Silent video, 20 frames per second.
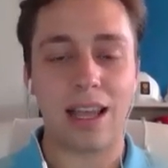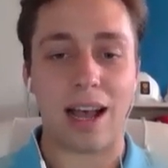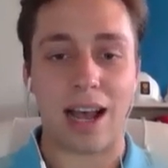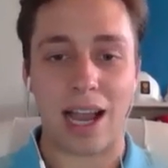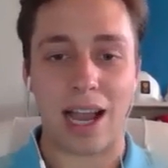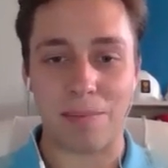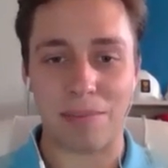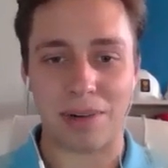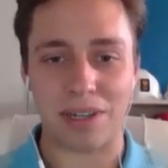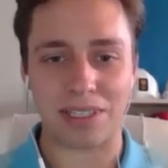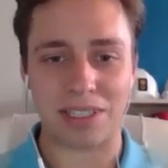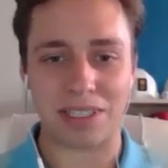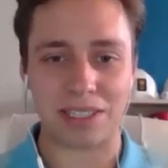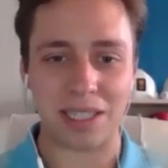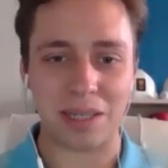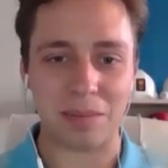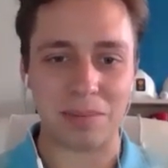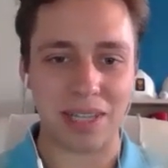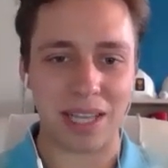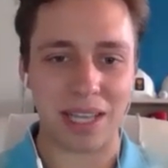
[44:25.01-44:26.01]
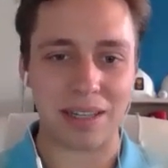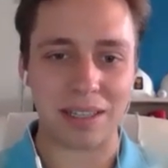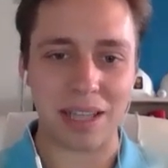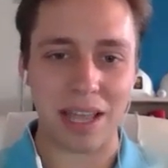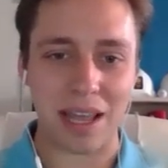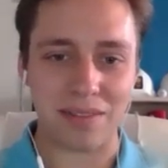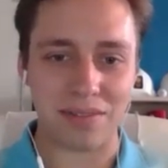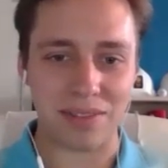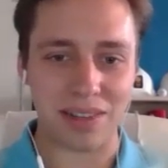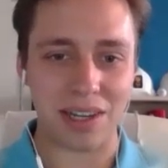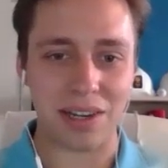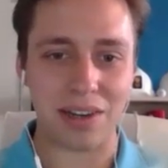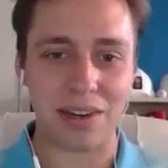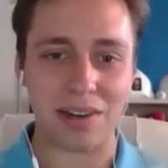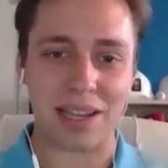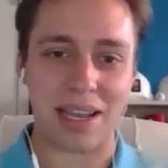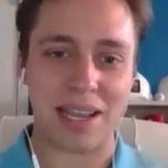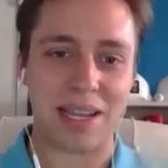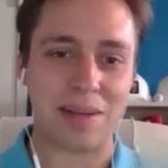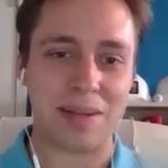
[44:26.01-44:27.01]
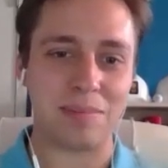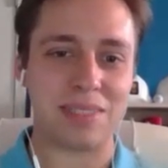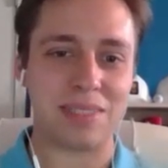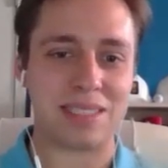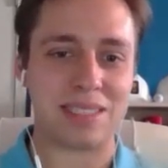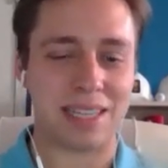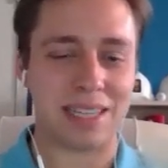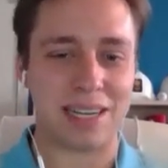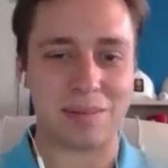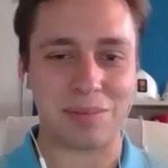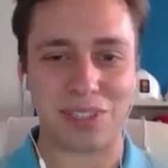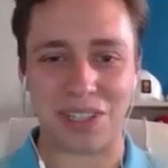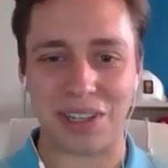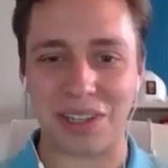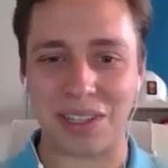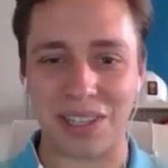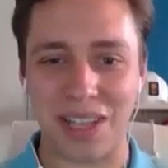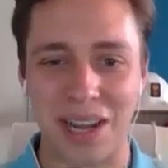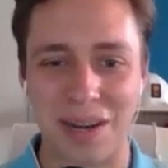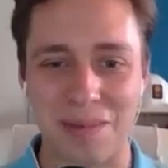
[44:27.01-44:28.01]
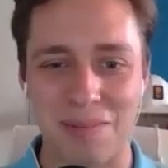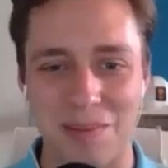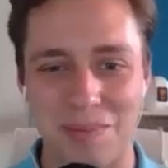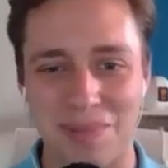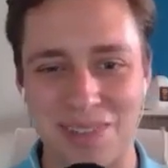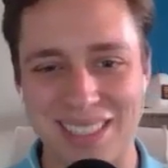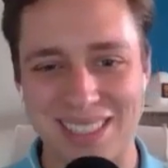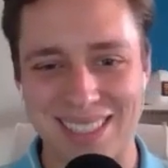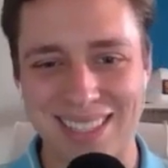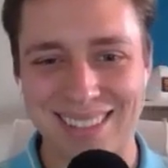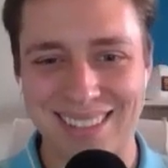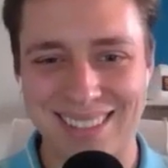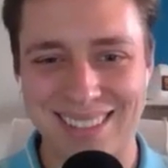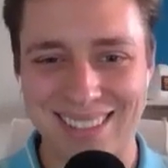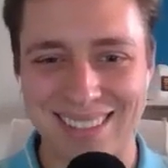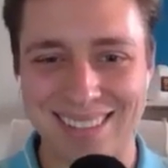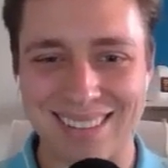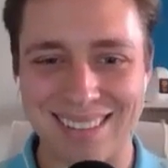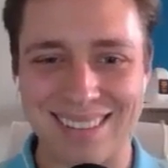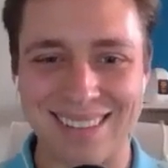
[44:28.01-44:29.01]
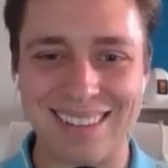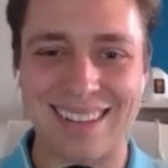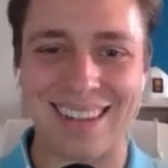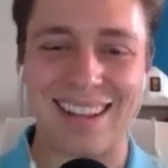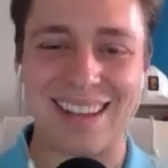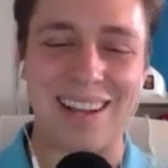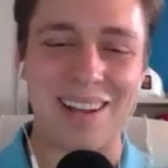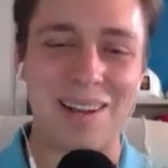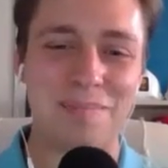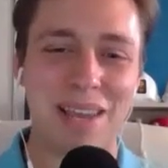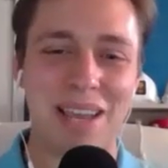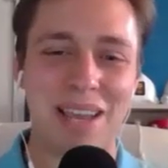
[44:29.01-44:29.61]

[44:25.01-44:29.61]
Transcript: i personally played a lot of video games and i'm sure a lot of people still do um,